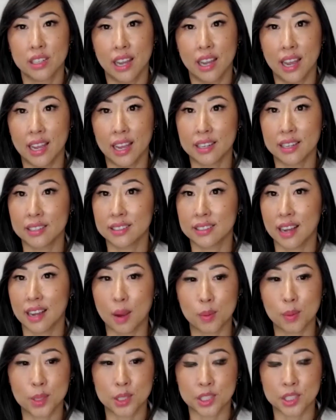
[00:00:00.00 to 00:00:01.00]
And
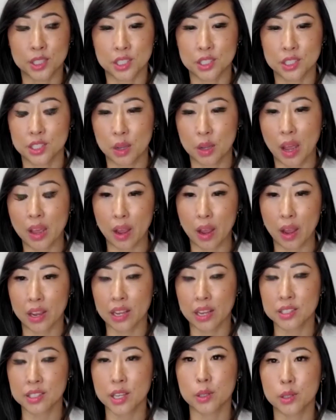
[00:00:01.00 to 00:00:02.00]
I was just, I, I
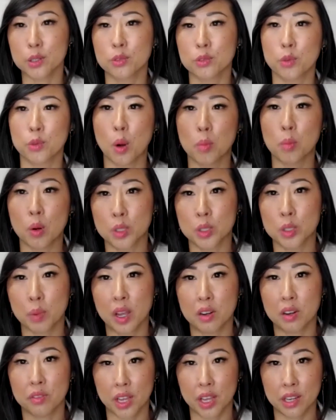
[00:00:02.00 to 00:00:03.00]
guess I use FOMO to my
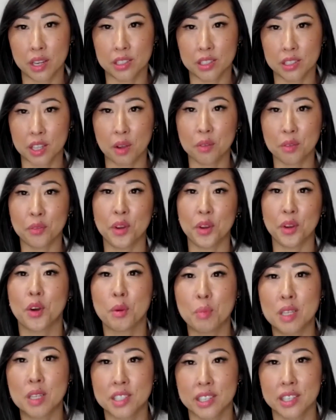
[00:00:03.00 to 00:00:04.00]
advantage, that fear of
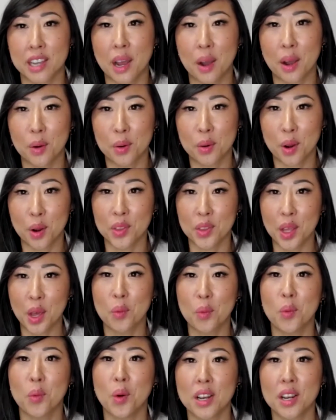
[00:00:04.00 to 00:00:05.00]
missing out on
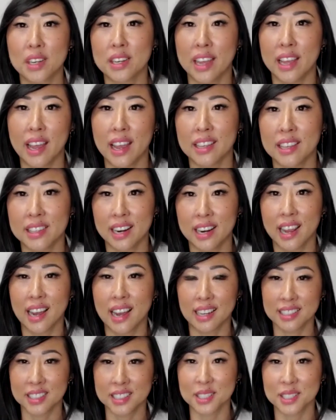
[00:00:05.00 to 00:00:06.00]
that one day that I
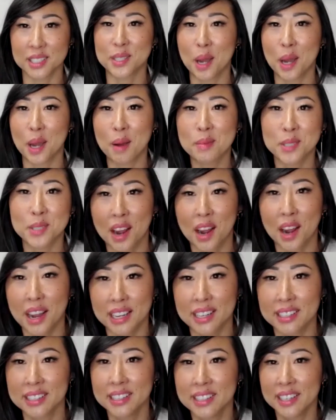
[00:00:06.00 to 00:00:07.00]
actually stopped
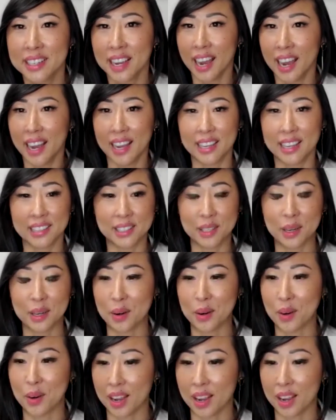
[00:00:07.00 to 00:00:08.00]
trying. And, you
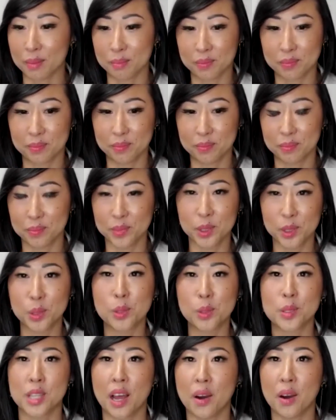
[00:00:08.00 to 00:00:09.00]
know, I
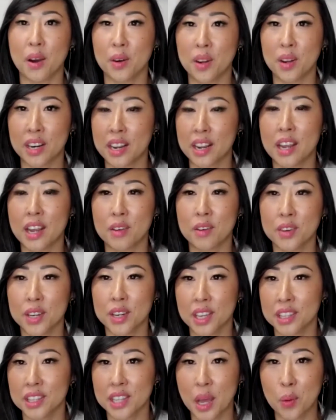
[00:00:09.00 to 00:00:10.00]
lose out and I never
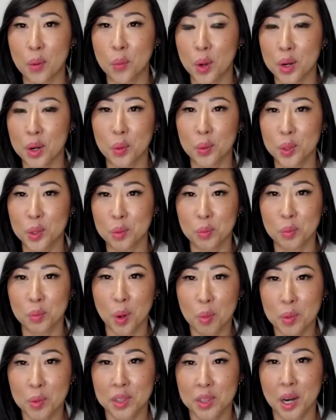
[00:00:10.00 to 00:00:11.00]
get that one golden
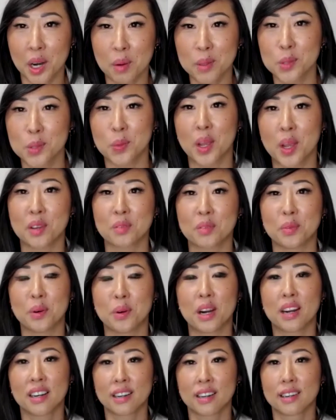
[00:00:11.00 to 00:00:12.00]
moment that I was waiting
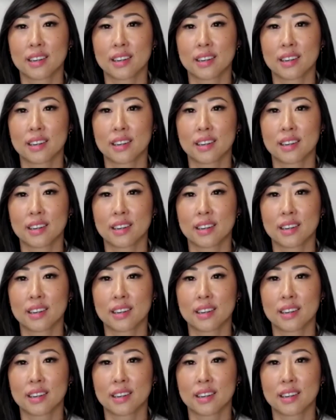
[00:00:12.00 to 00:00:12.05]
for.